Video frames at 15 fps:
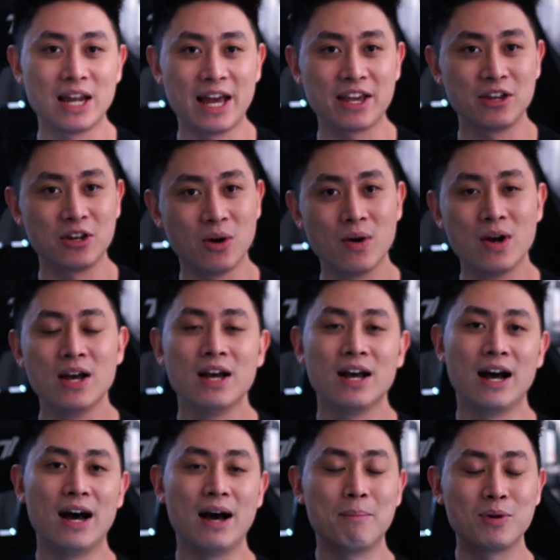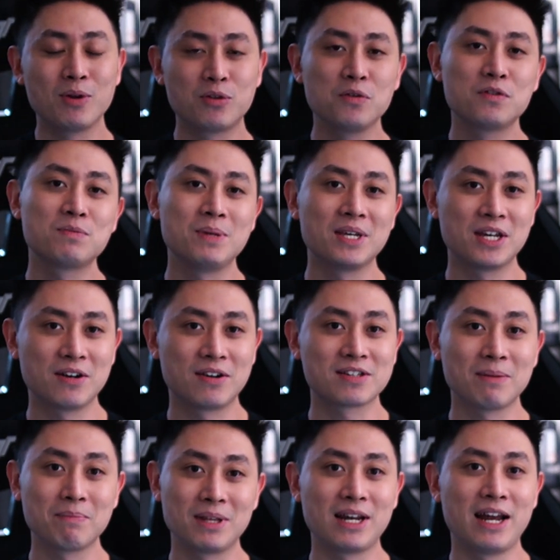like, you know, a Bluetooth speaker or
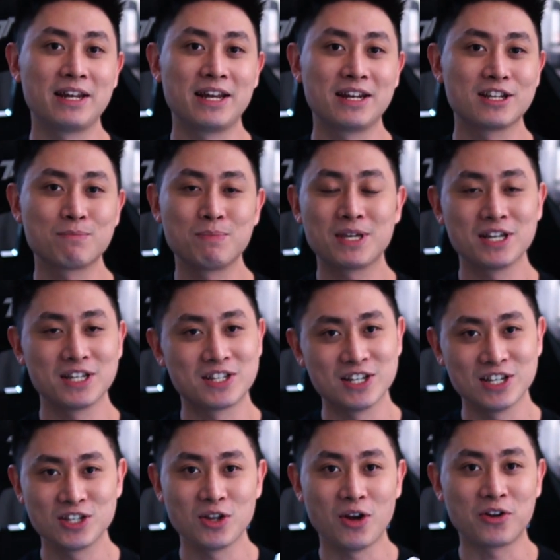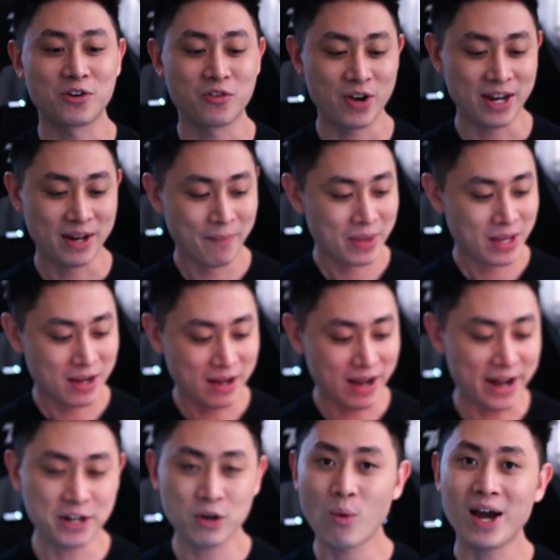something like that. The speaker's just not great.
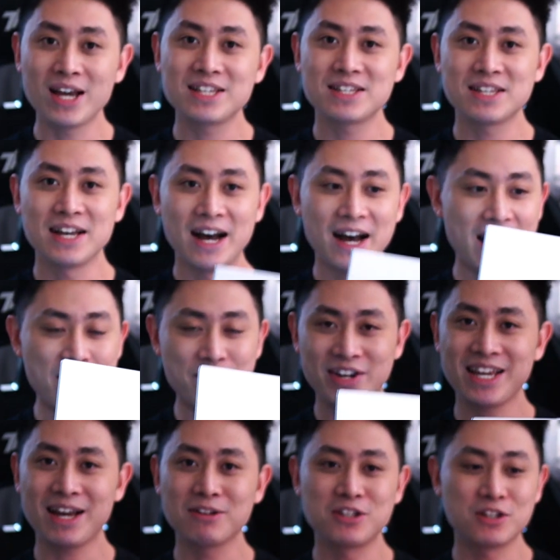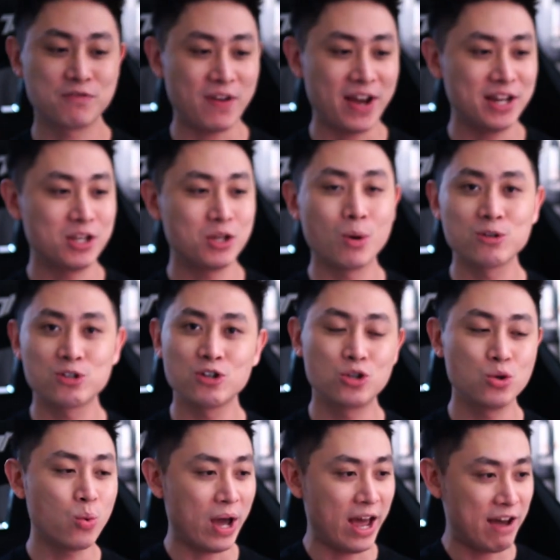Otherwise, everything else is fine. You also
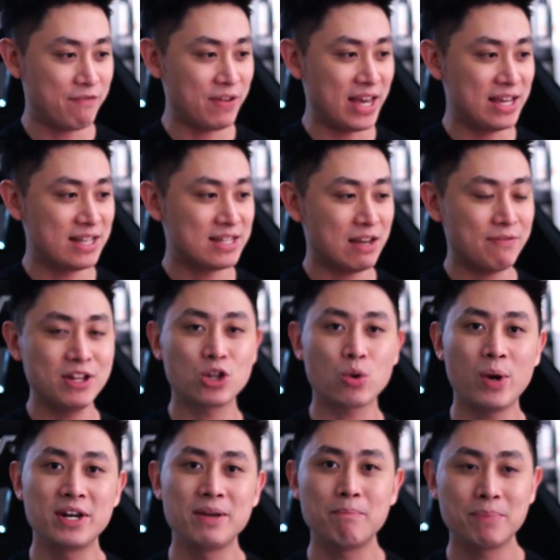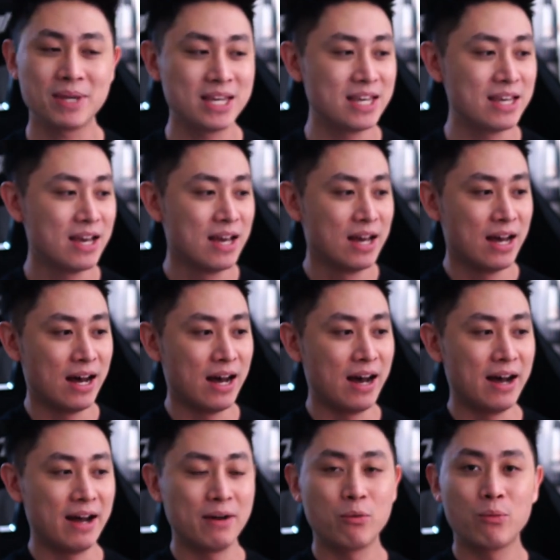do have a 720p
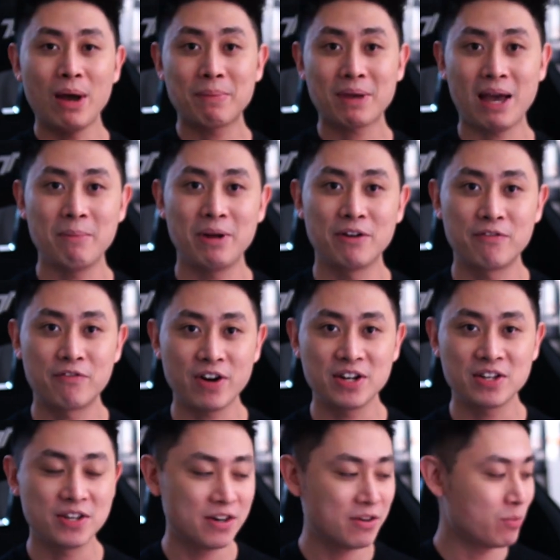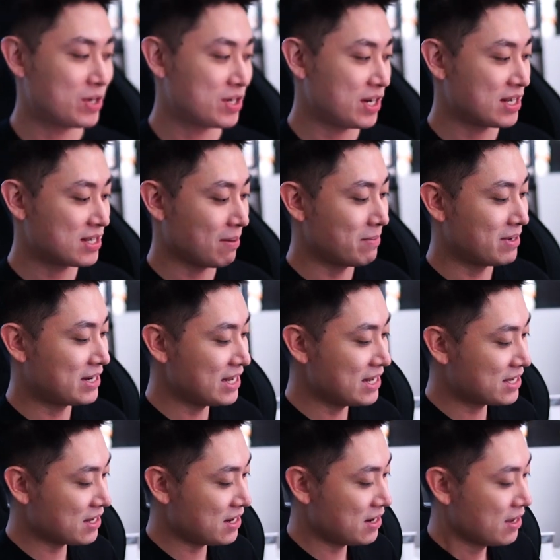webcam at the front here, which takes some
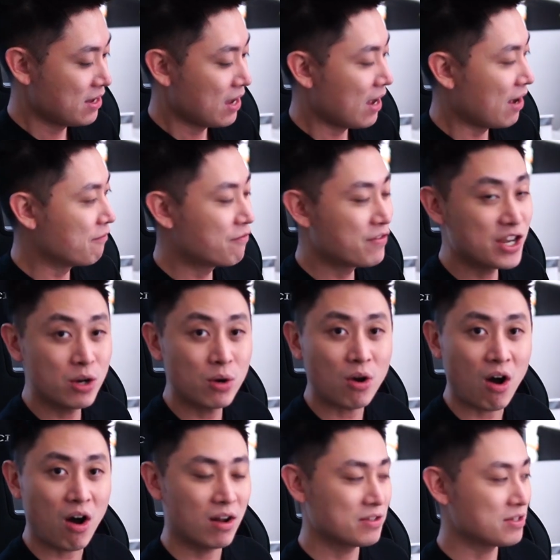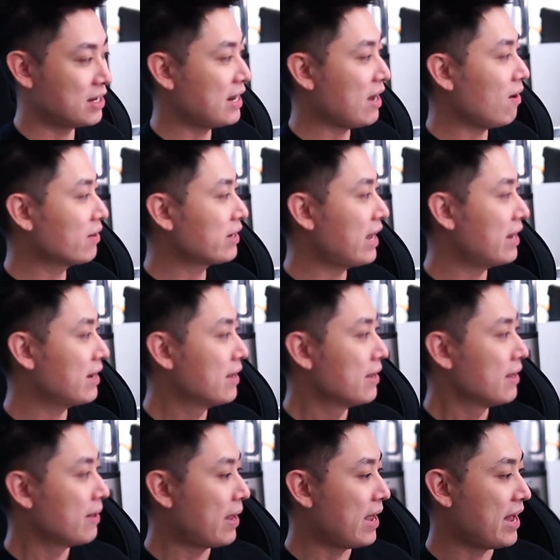decent video calls and all that.
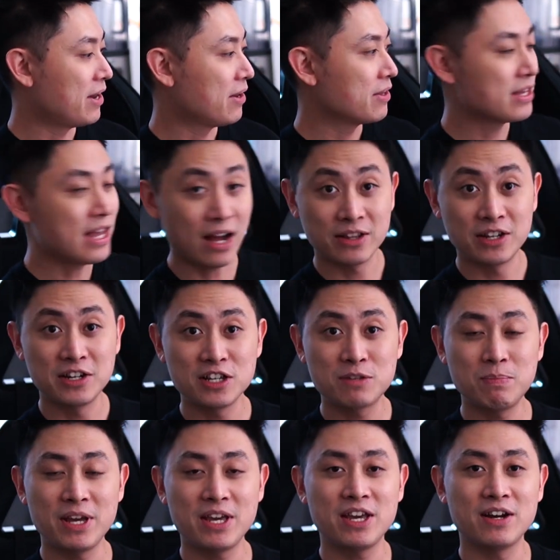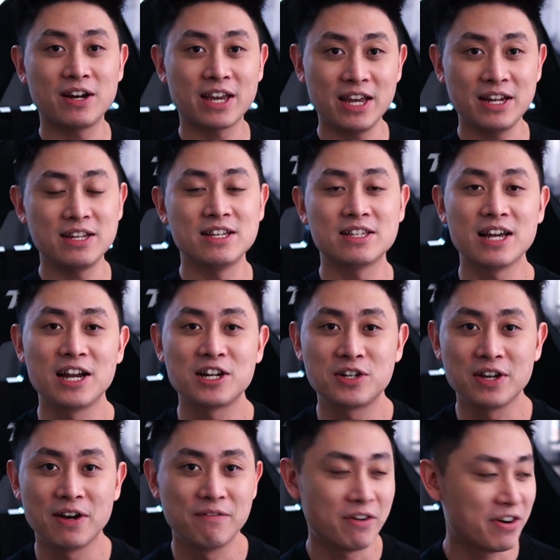And yeah, the display here again is
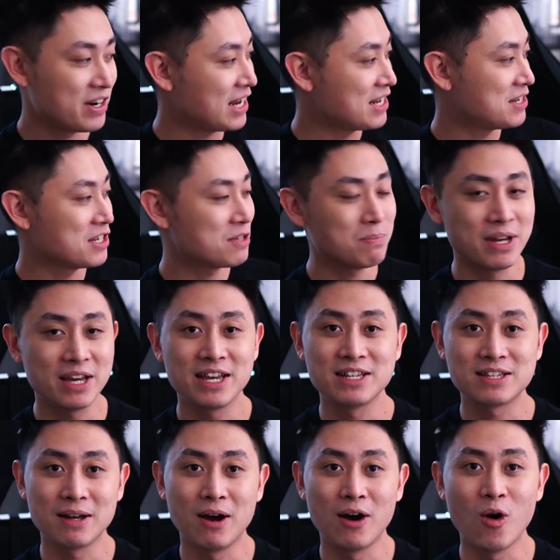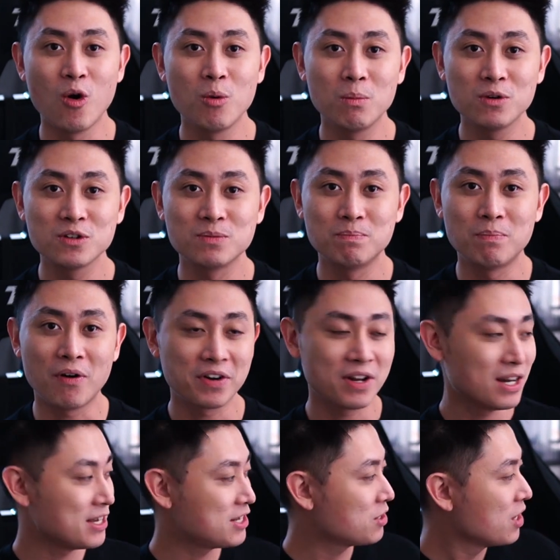actually a very nice display. It's almost
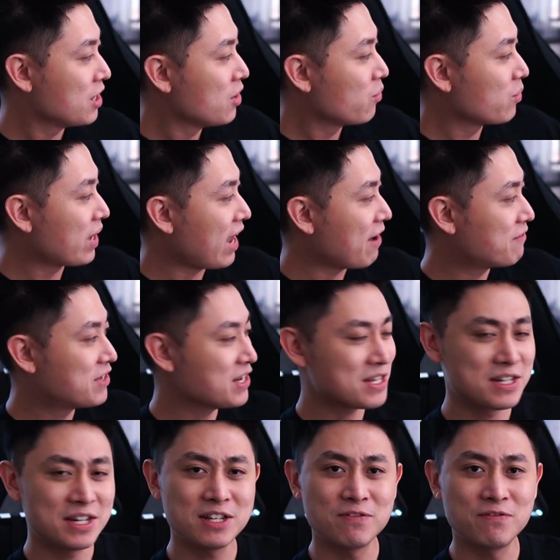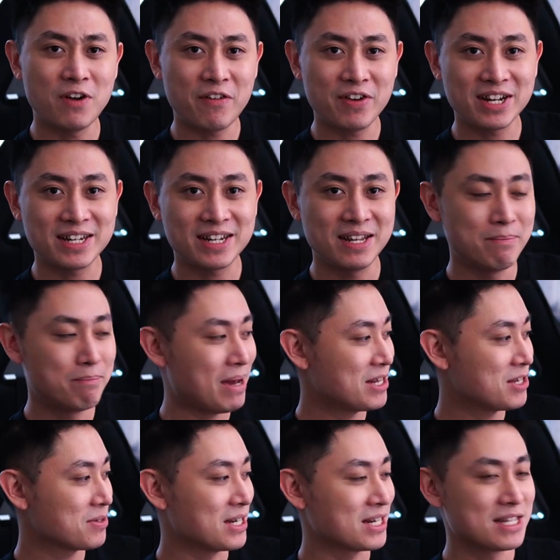borderless. We have just these very thin
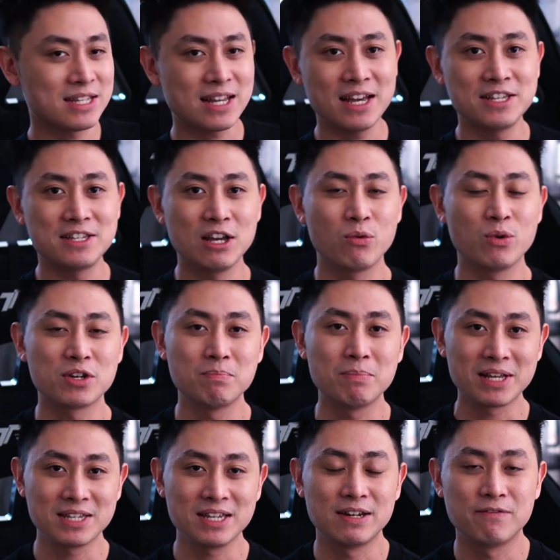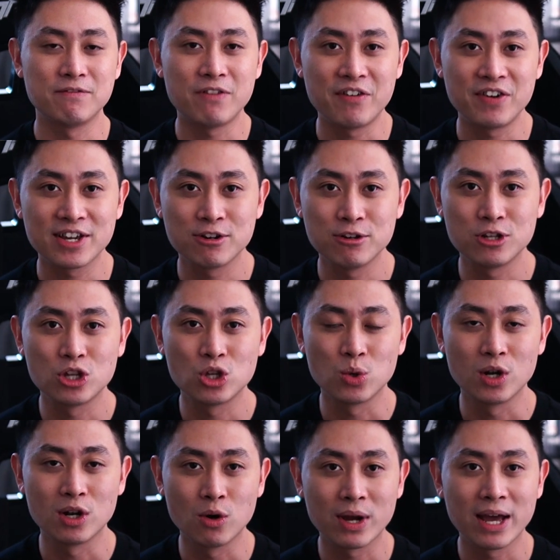bezels at the sides here, which makes it very good to
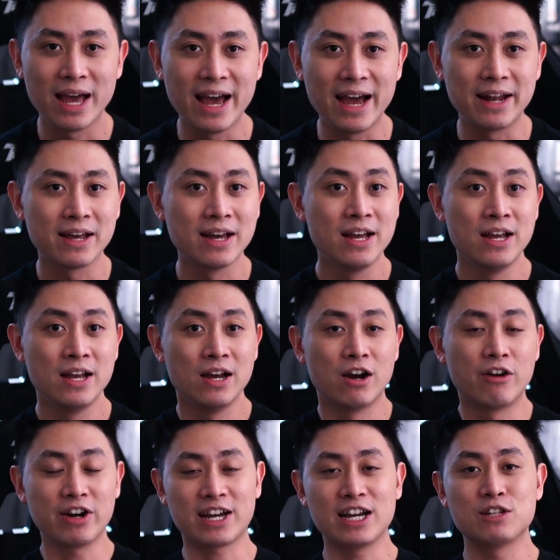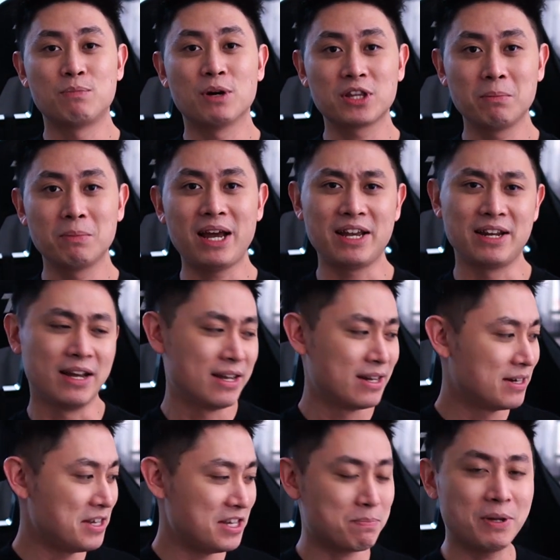look at. Alright guys, bottom line,
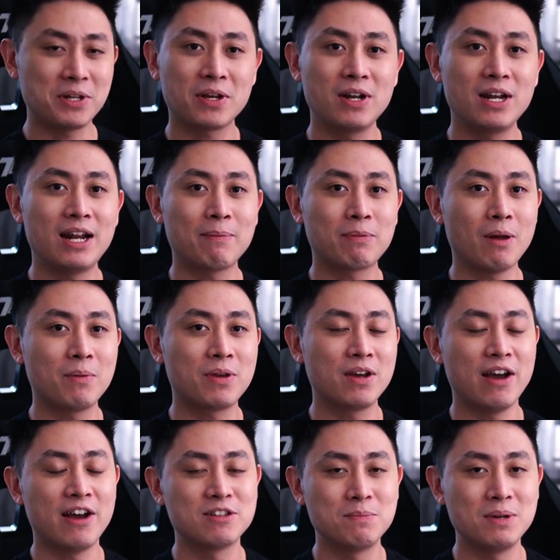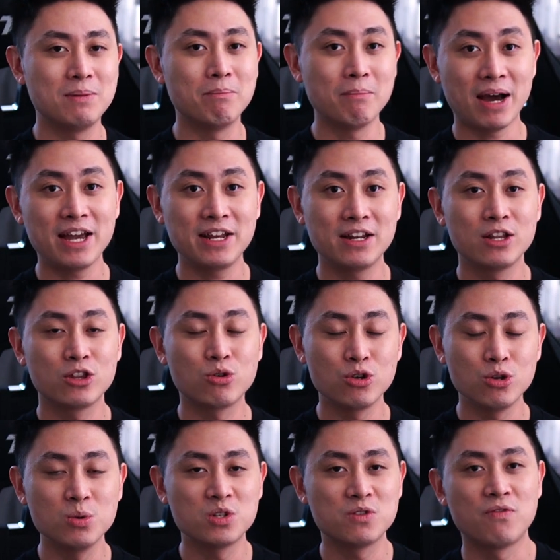this particular laptop here has been mine to
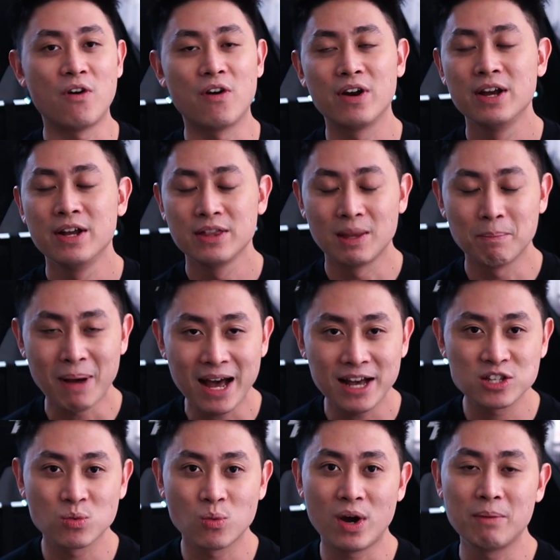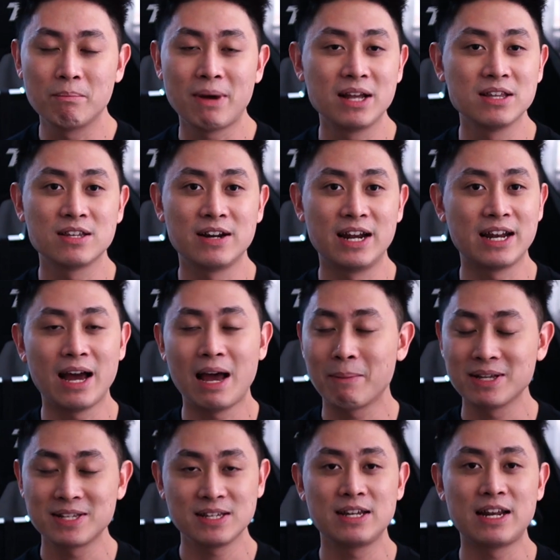use for the past 1 month here, and I
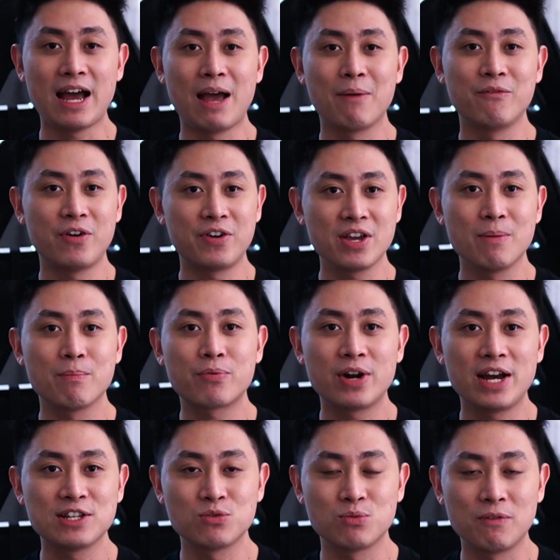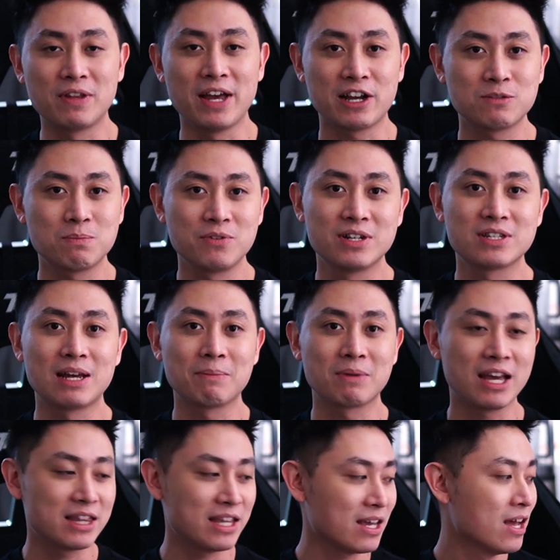must say that I'm very impressed with the experience that I'm
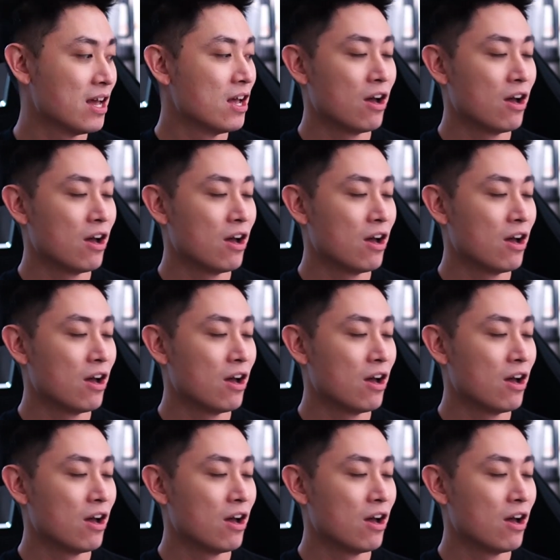getting